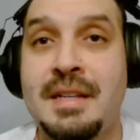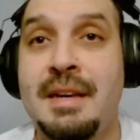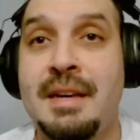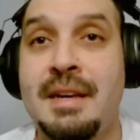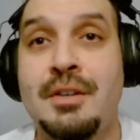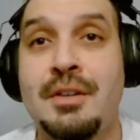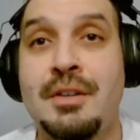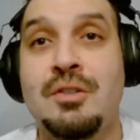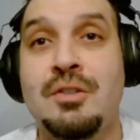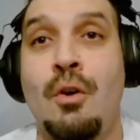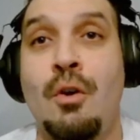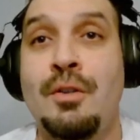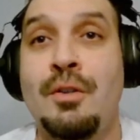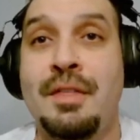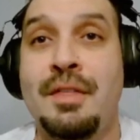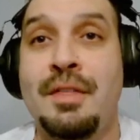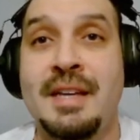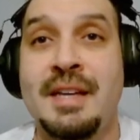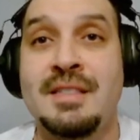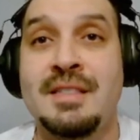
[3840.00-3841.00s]
all the things
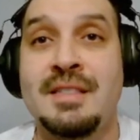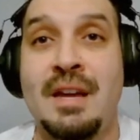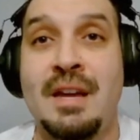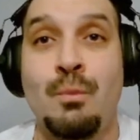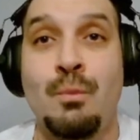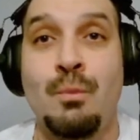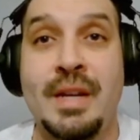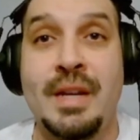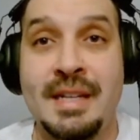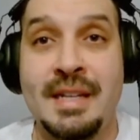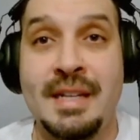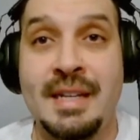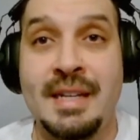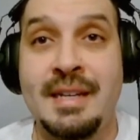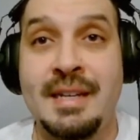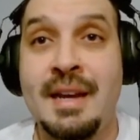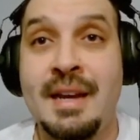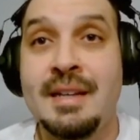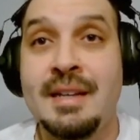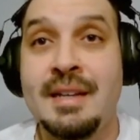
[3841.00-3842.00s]
that we need
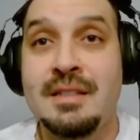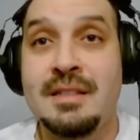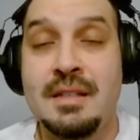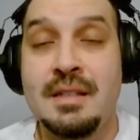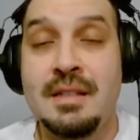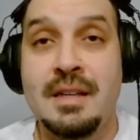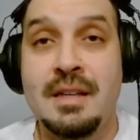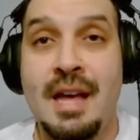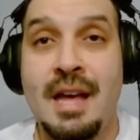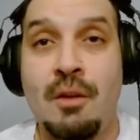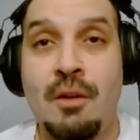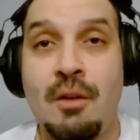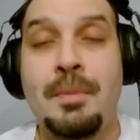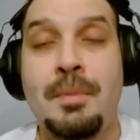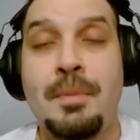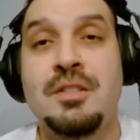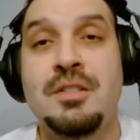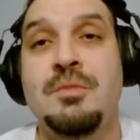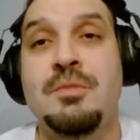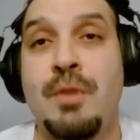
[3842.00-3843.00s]
to help us
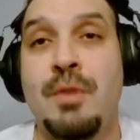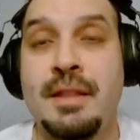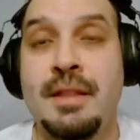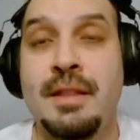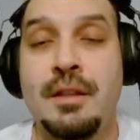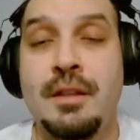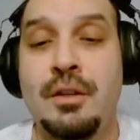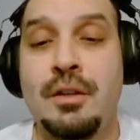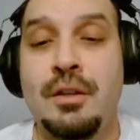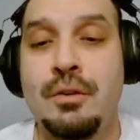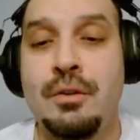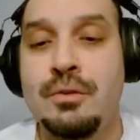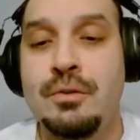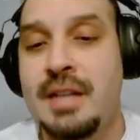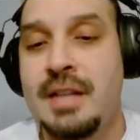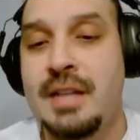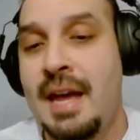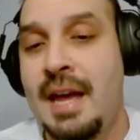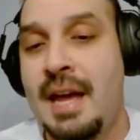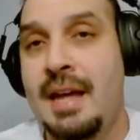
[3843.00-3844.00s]
spread the news
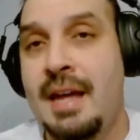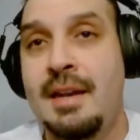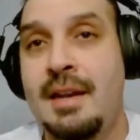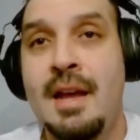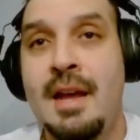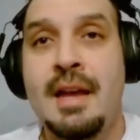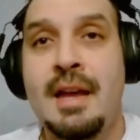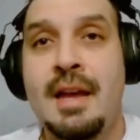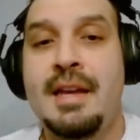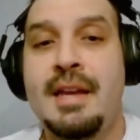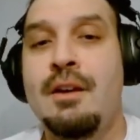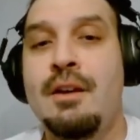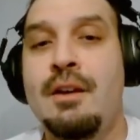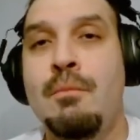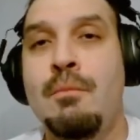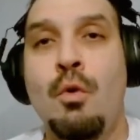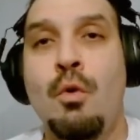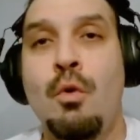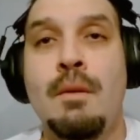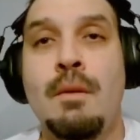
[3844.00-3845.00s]
and hear more
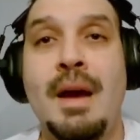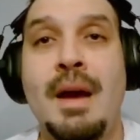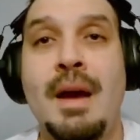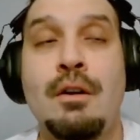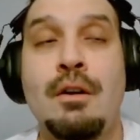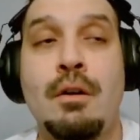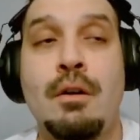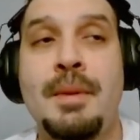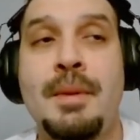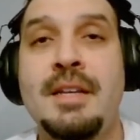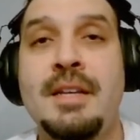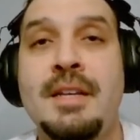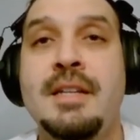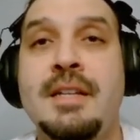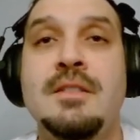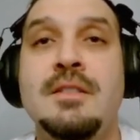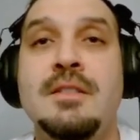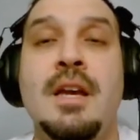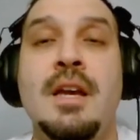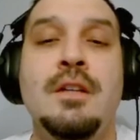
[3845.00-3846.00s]
about our opinions.
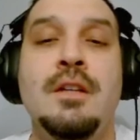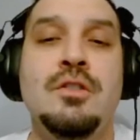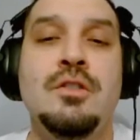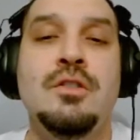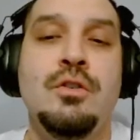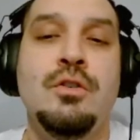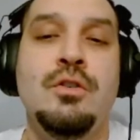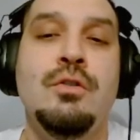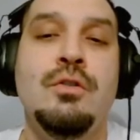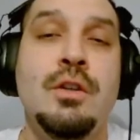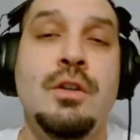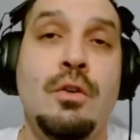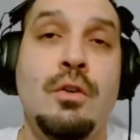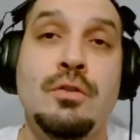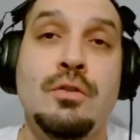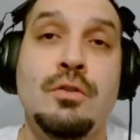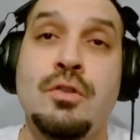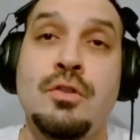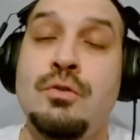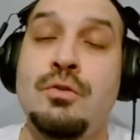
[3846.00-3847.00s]
So you can also
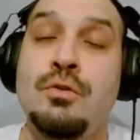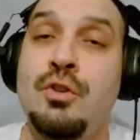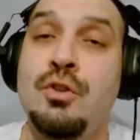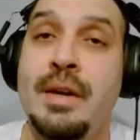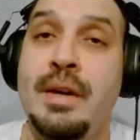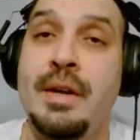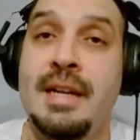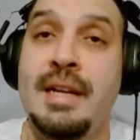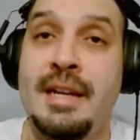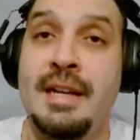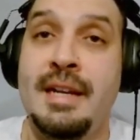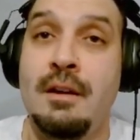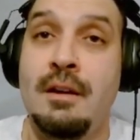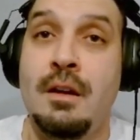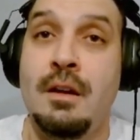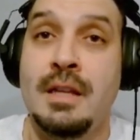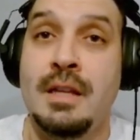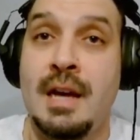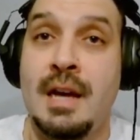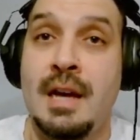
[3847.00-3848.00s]
join in on the
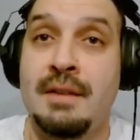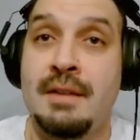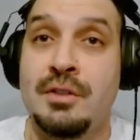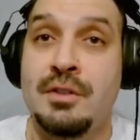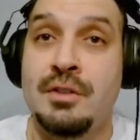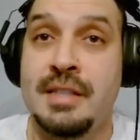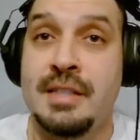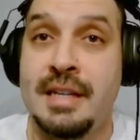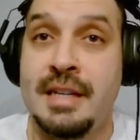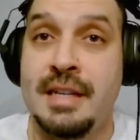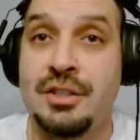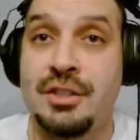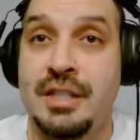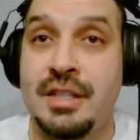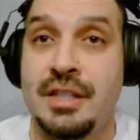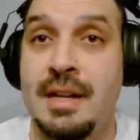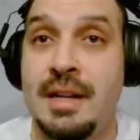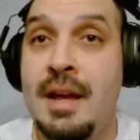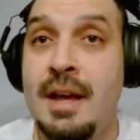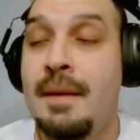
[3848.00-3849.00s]
conversation.
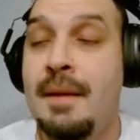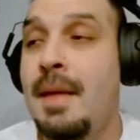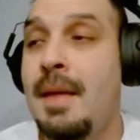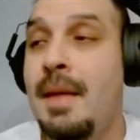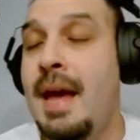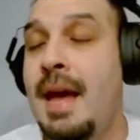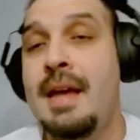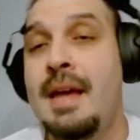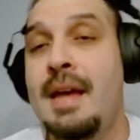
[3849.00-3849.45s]
And